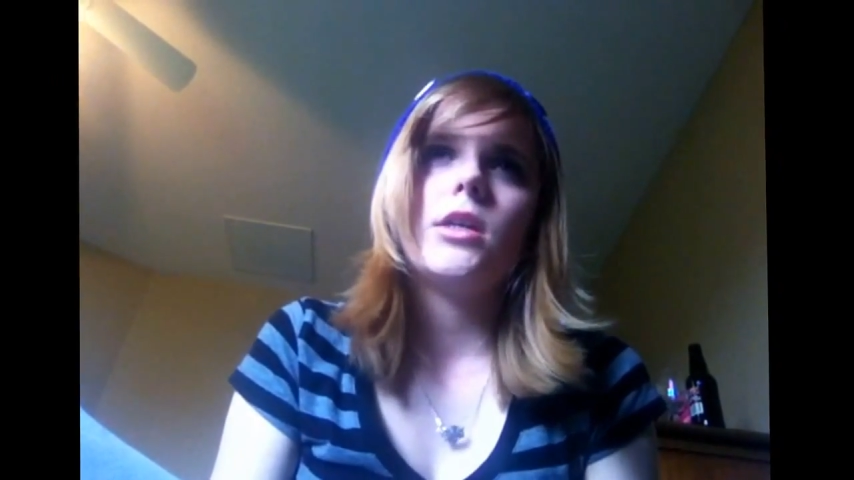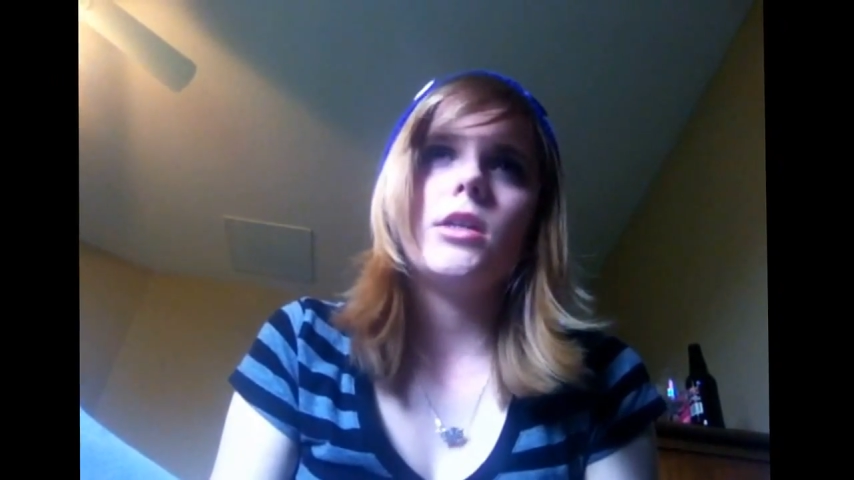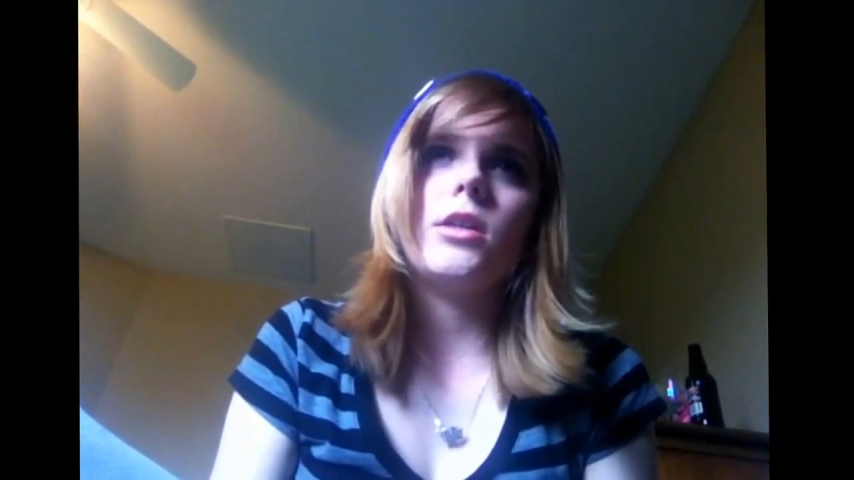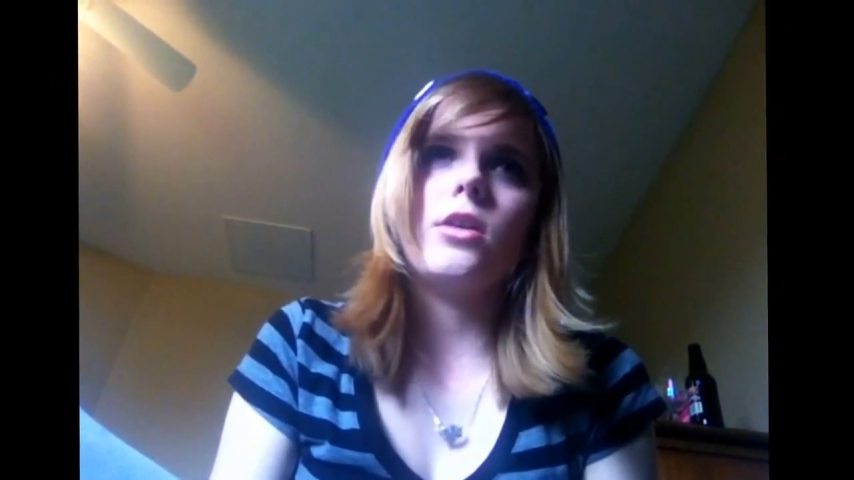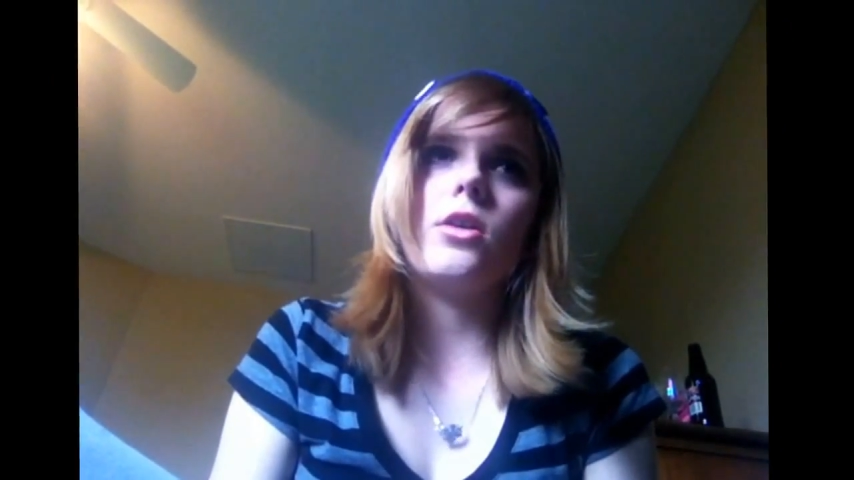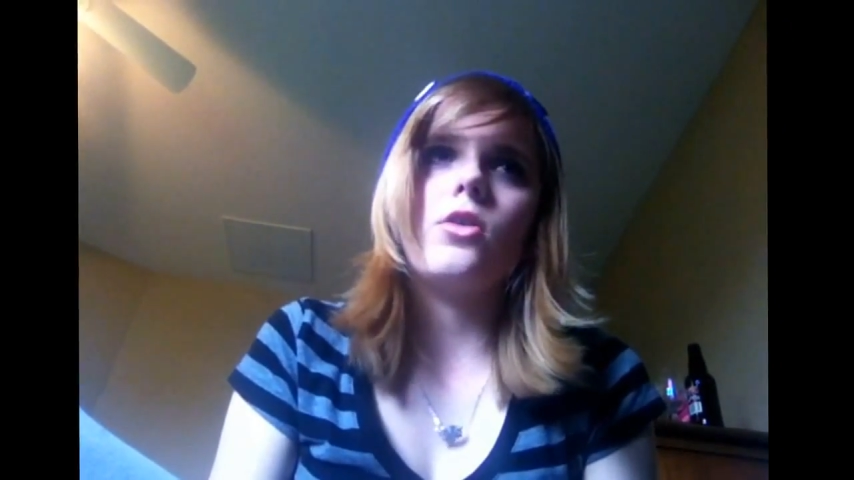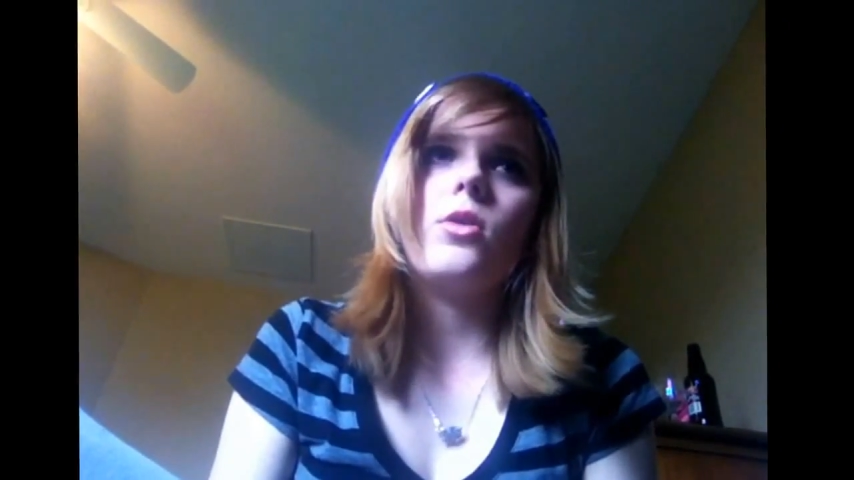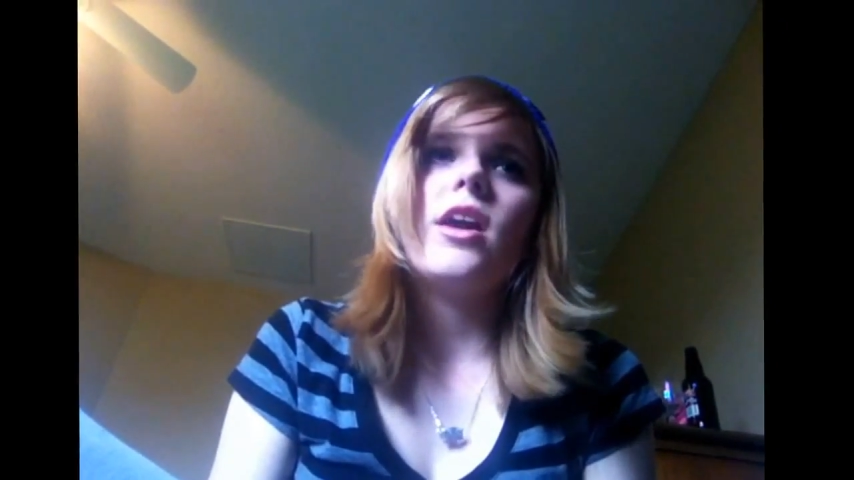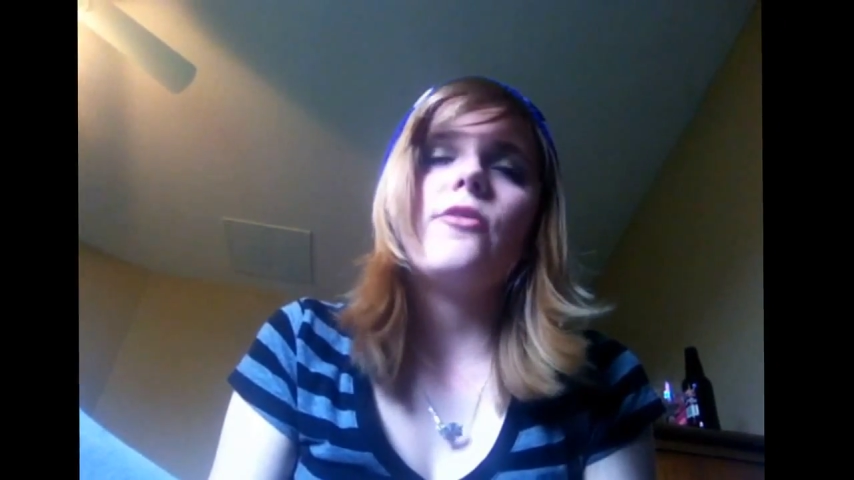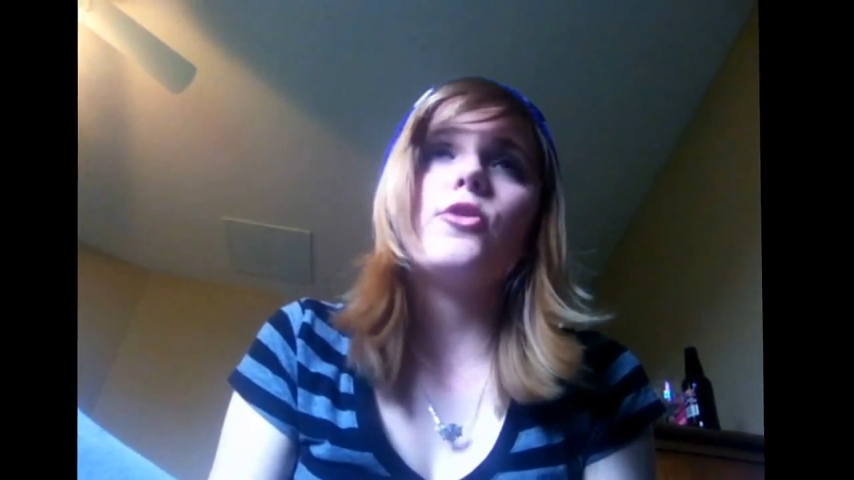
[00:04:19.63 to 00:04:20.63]
No.
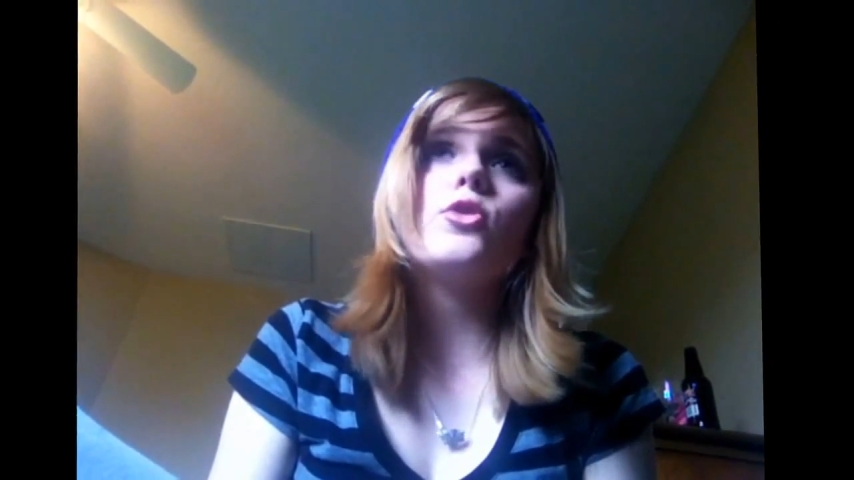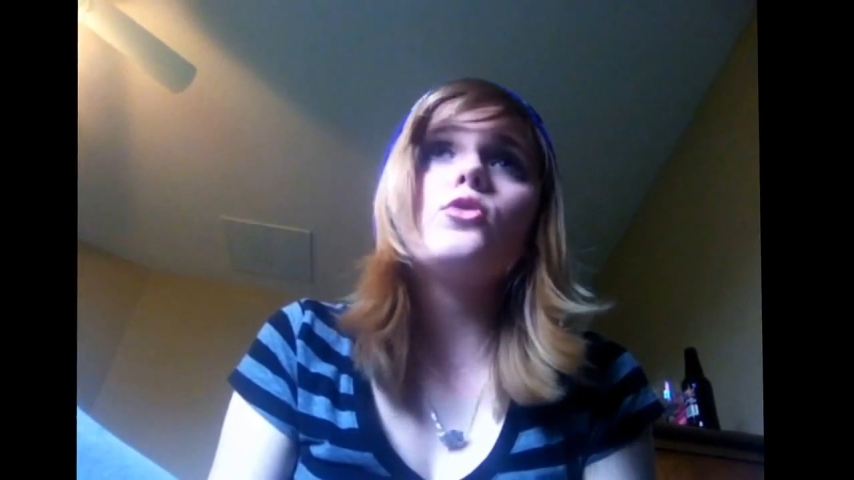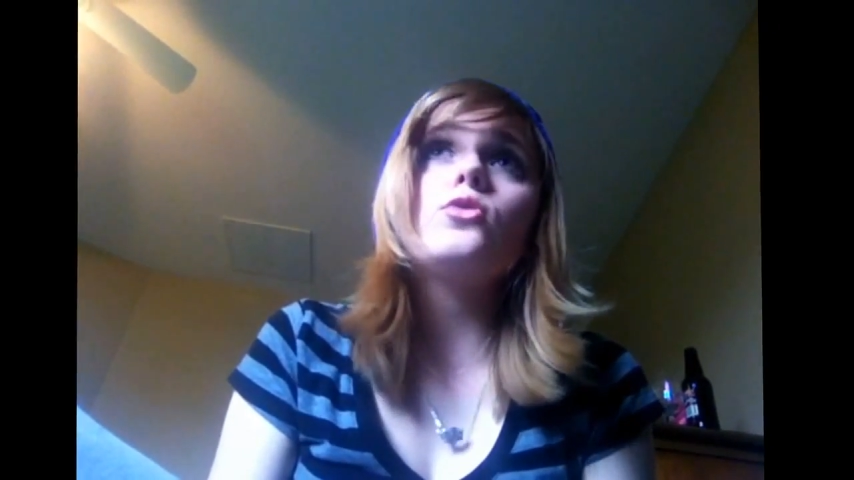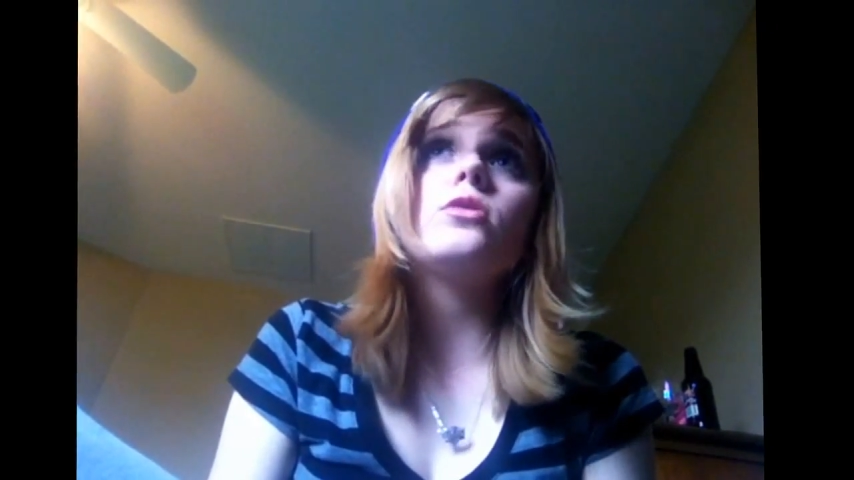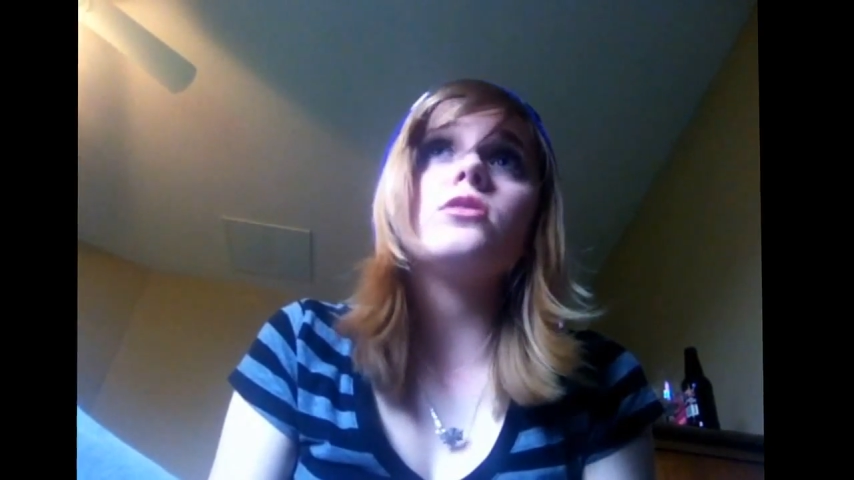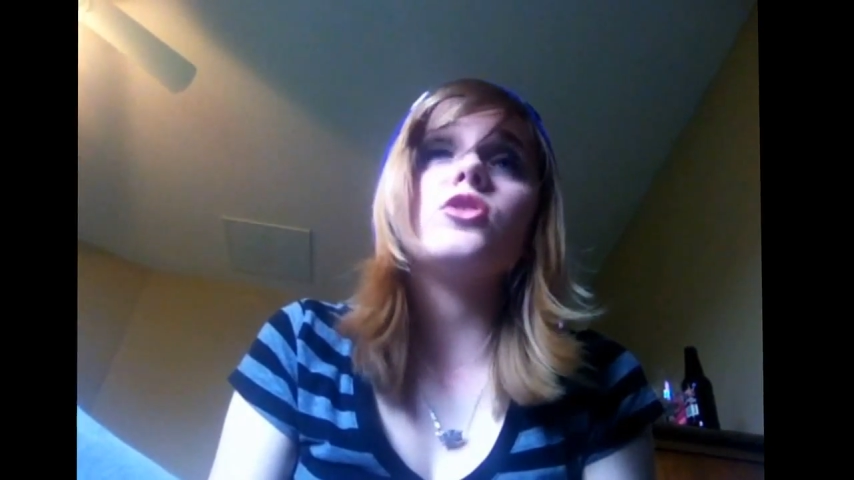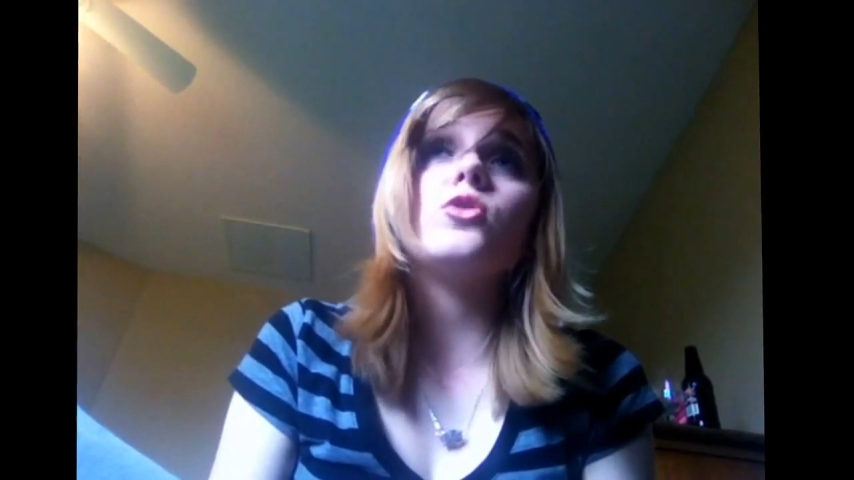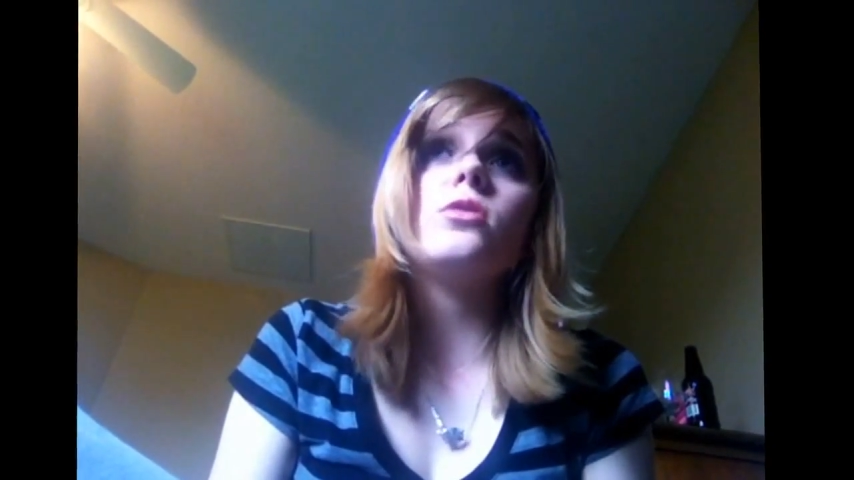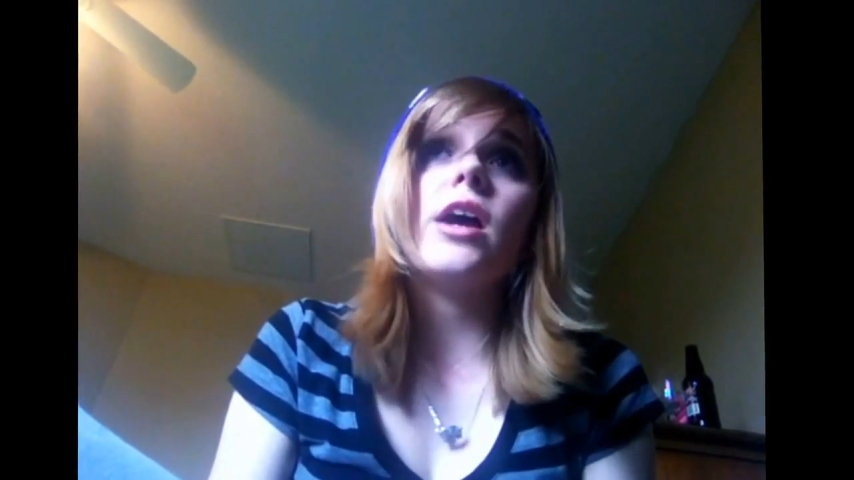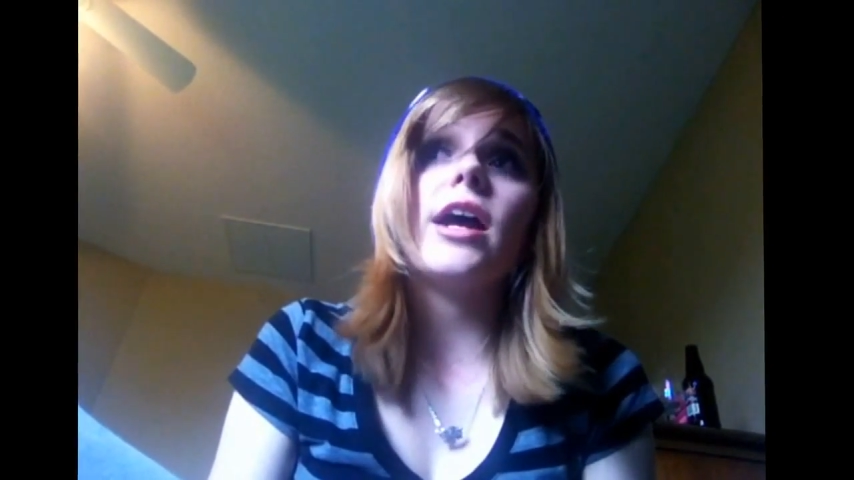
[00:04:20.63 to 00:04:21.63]
If you
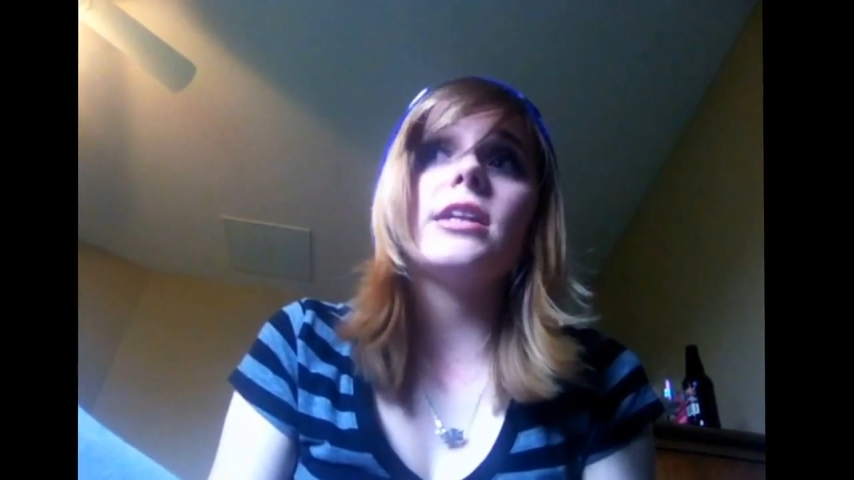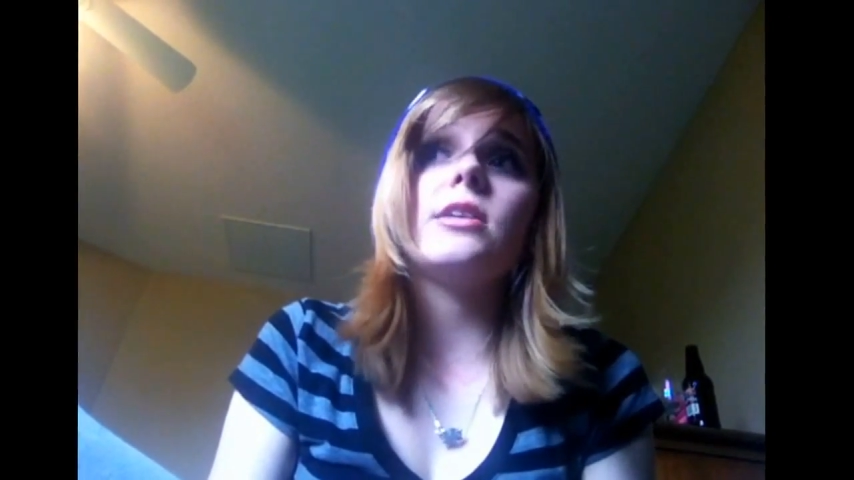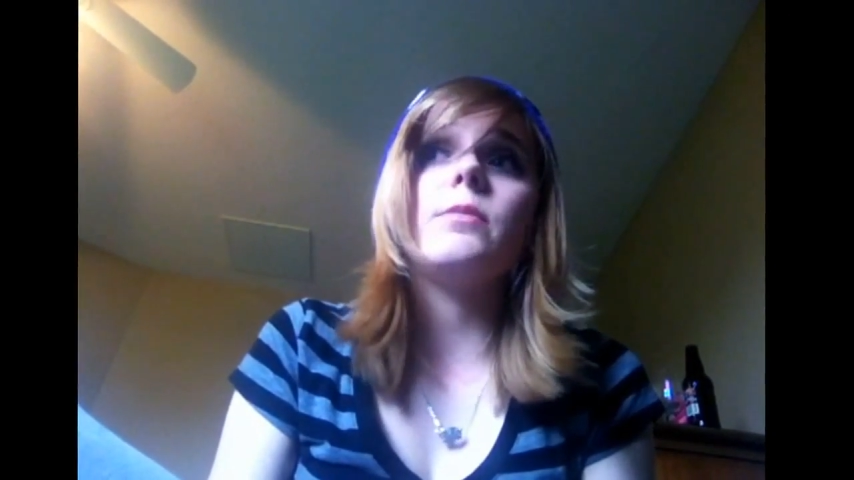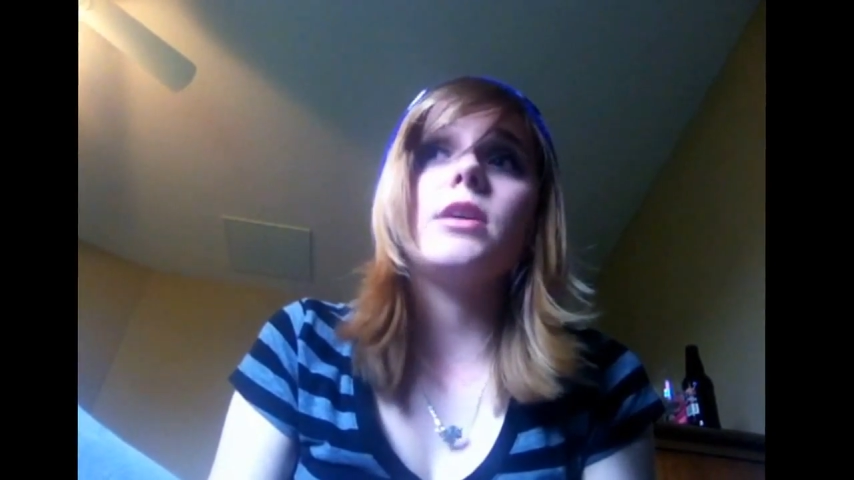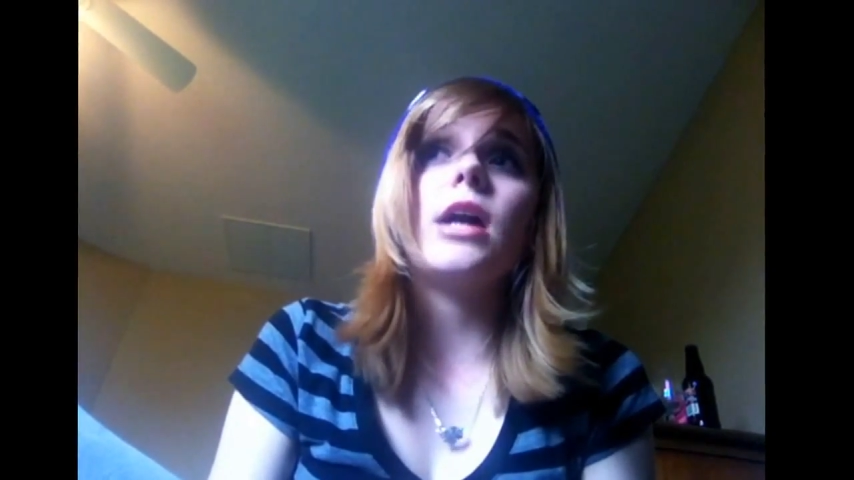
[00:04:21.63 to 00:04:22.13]
do that to me,